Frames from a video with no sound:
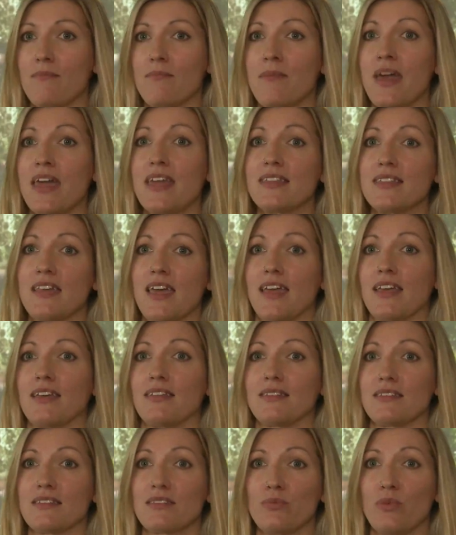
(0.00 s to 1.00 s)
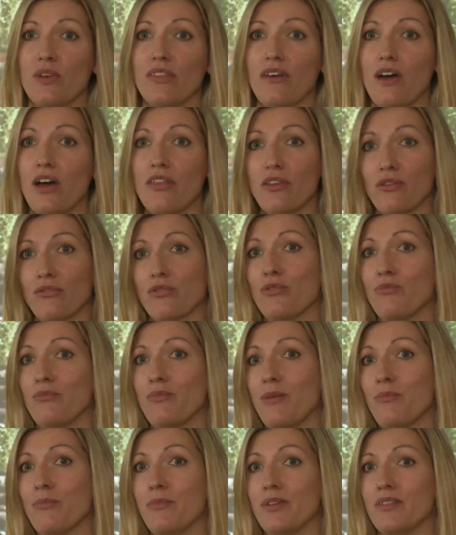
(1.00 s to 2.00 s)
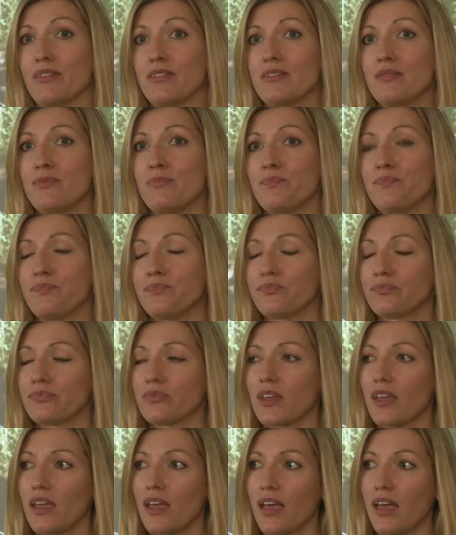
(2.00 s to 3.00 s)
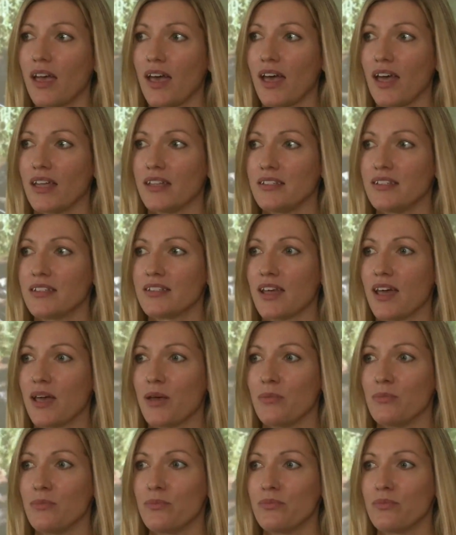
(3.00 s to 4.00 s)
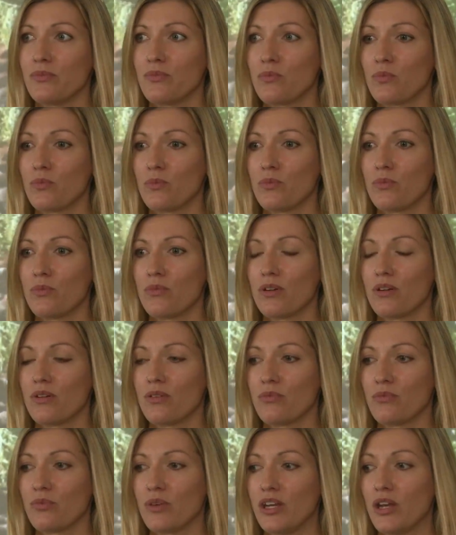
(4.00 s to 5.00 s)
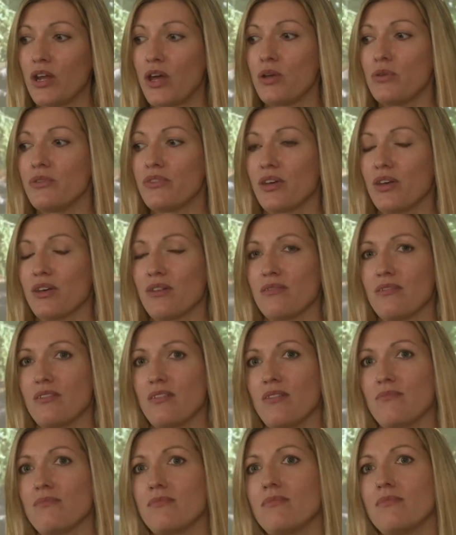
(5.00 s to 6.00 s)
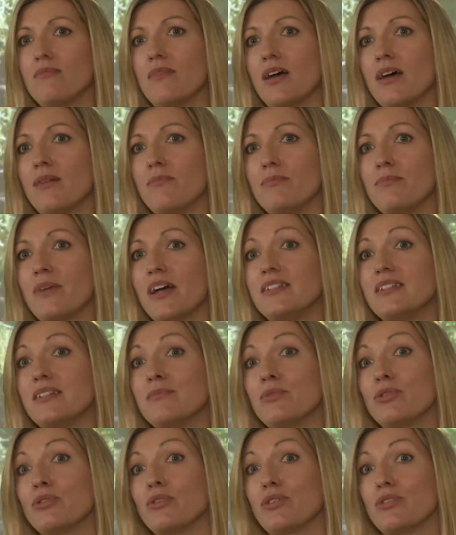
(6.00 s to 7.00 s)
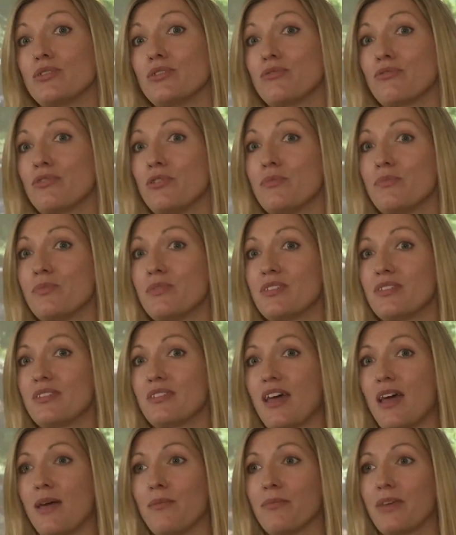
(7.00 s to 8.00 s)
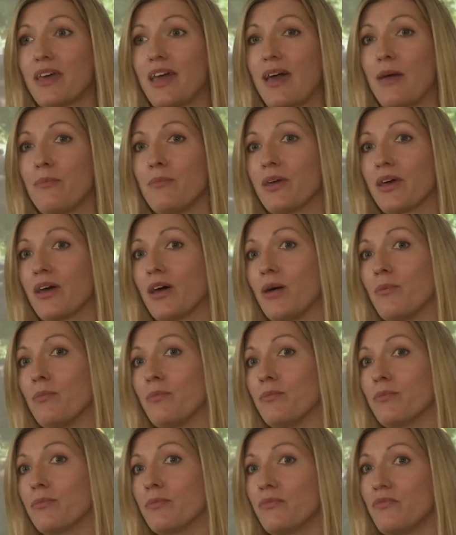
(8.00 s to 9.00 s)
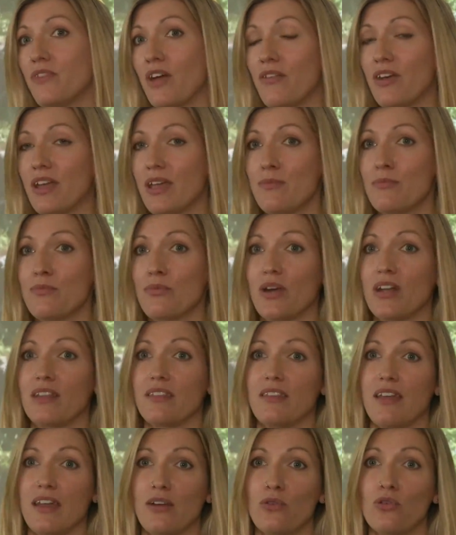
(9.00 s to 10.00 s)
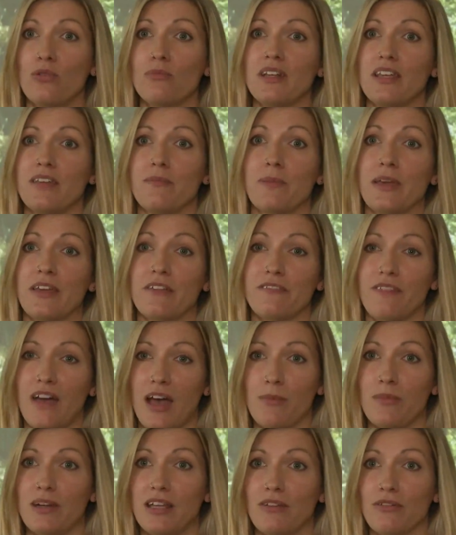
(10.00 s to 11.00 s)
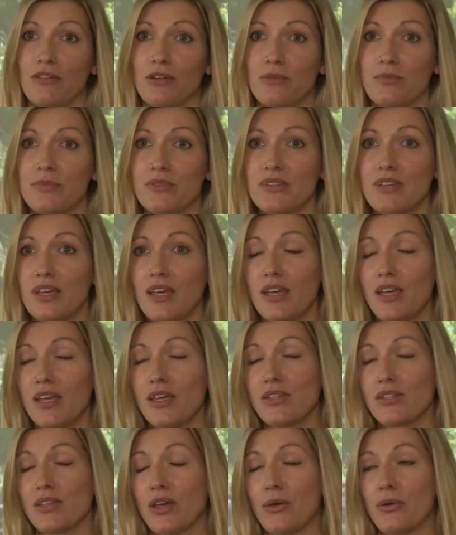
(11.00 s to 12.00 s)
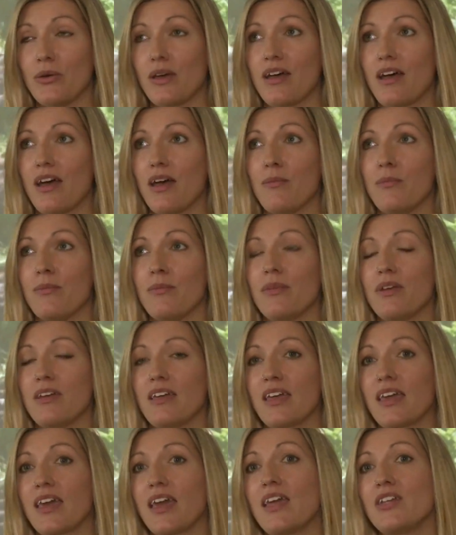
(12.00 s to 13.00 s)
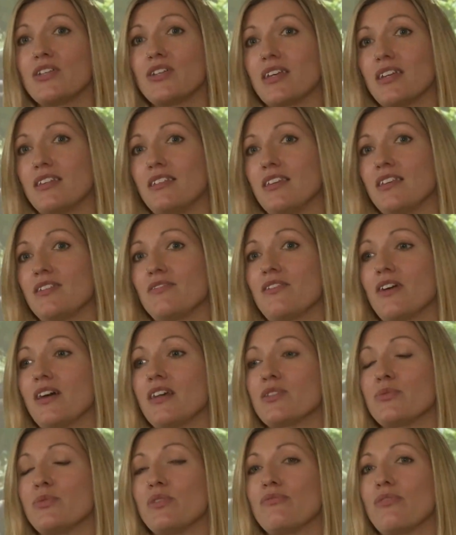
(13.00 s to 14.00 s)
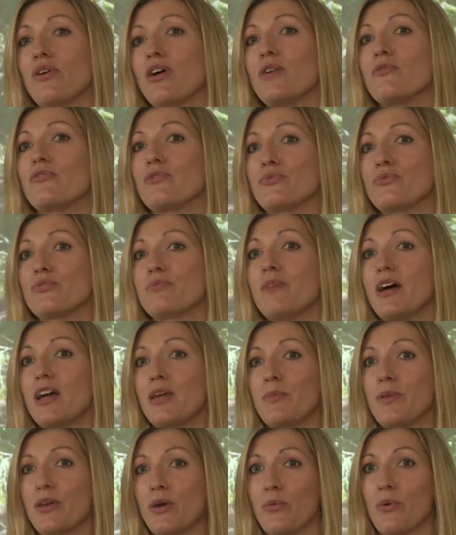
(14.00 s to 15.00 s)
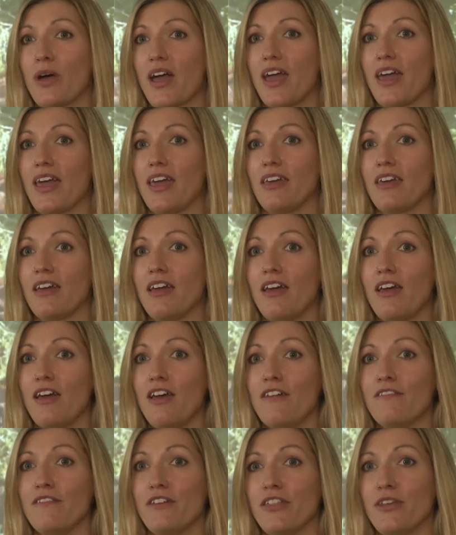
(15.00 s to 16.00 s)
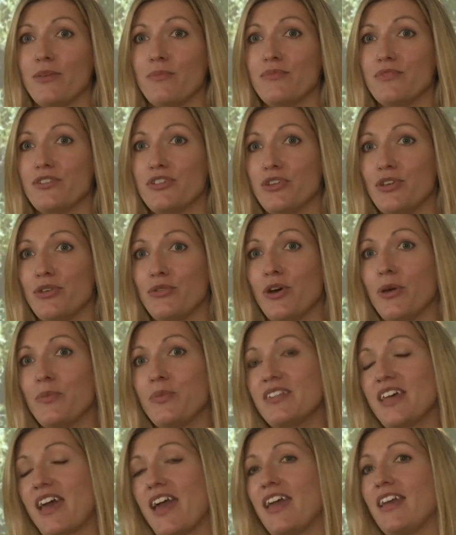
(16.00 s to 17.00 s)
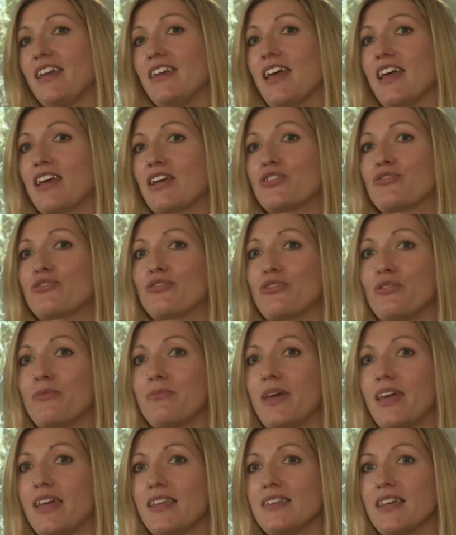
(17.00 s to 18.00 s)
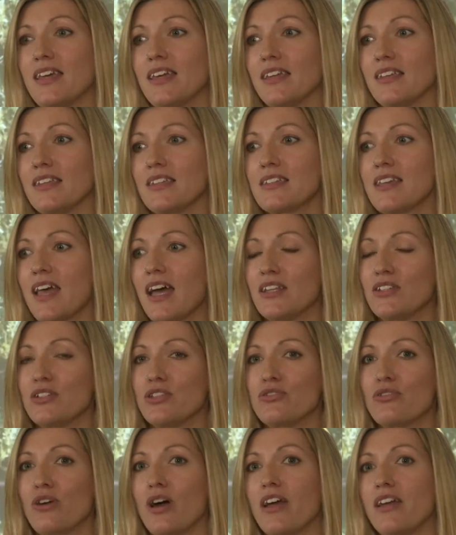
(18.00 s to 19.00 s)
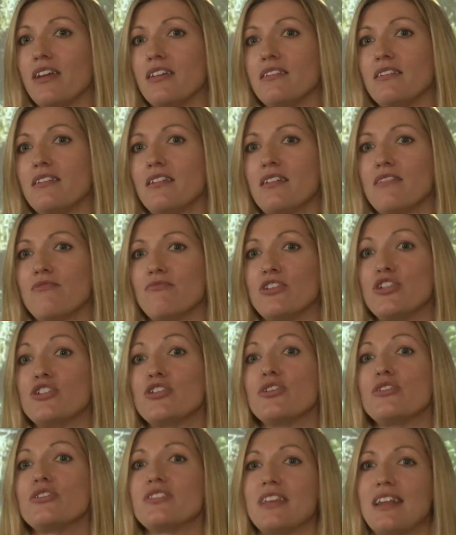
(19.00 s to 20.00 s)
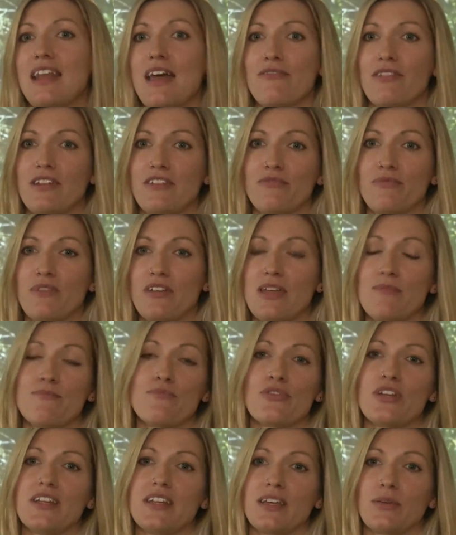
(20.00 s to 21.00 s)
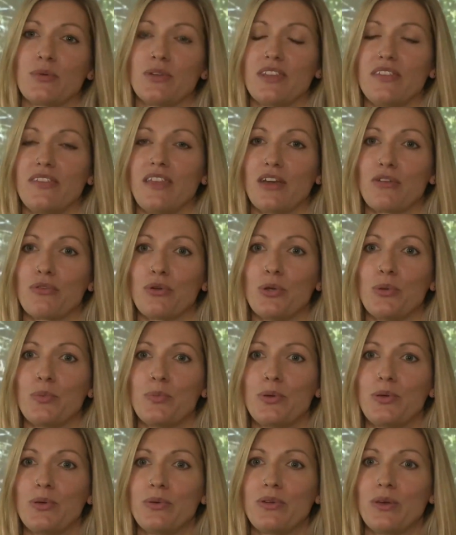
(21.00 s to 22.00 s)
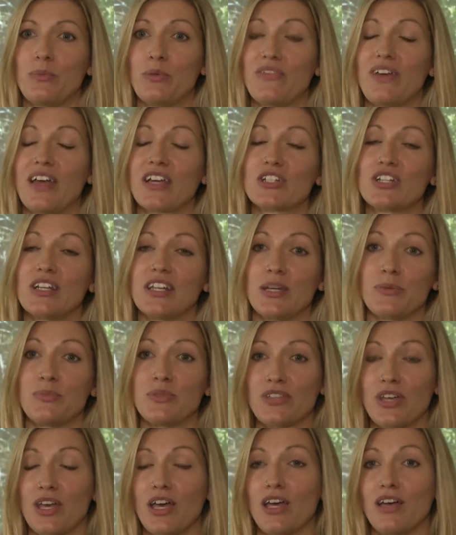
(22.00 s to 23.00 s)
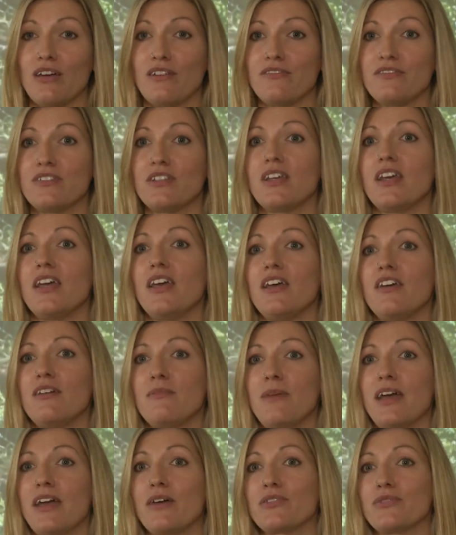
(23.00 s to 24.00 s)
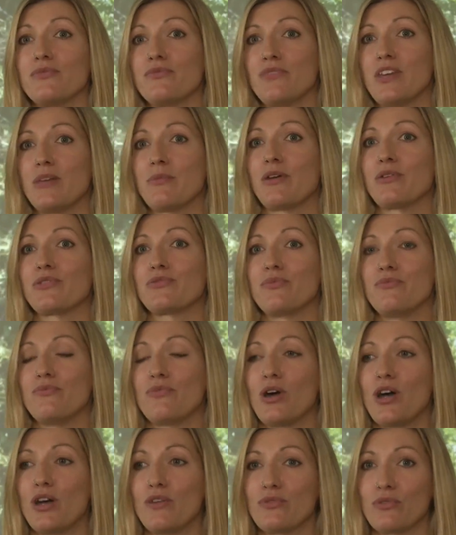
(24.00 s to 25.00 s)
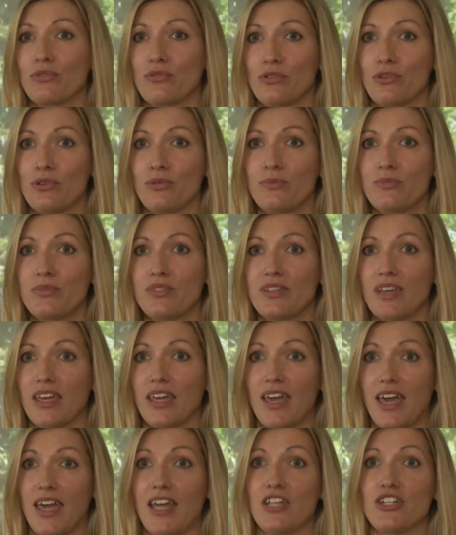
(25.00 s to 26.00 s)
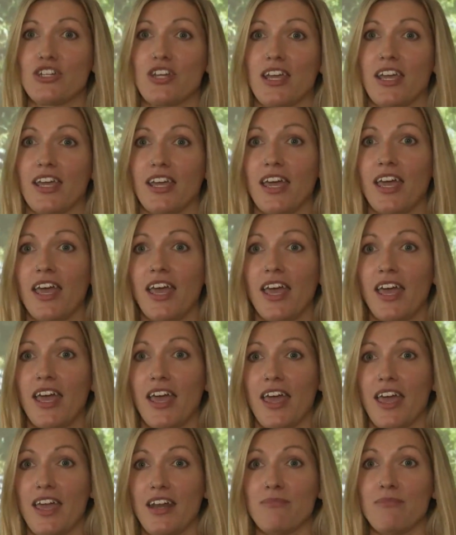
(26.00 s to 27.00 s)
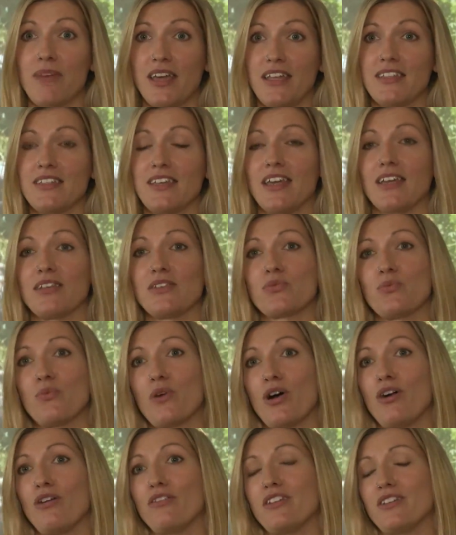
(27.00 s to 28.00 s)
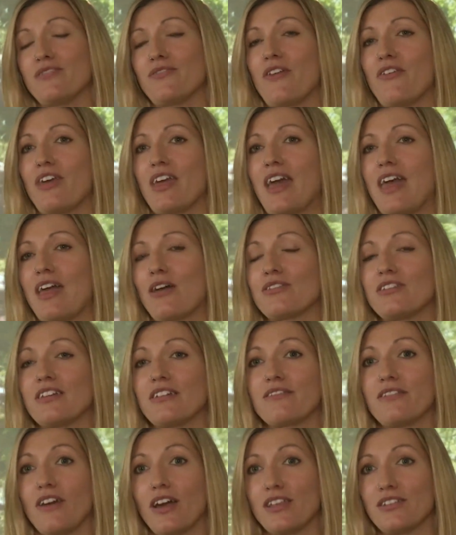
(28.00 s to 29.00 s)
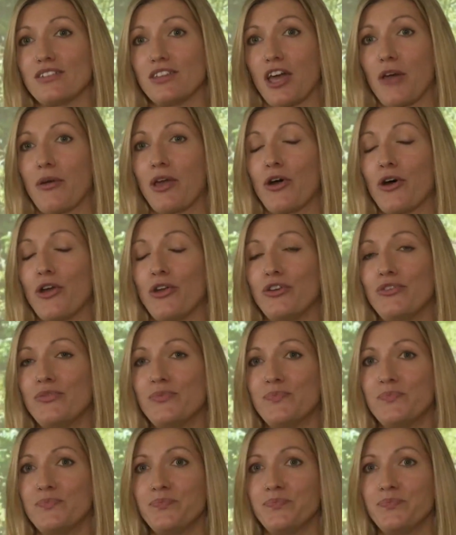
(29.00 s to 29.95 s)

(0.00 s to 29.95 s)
matings with other group members. And um, we know that um, banded mongoose groups um, can become very inbred. They're normally big family groups. So um, engaging in these fights with rivals might be a way for them to obtain extra group matings and to try and reduce the level of inbreeding within their group. And we've actually observed males and females from rival groups engaging in matings while these very chaotic fights are going on.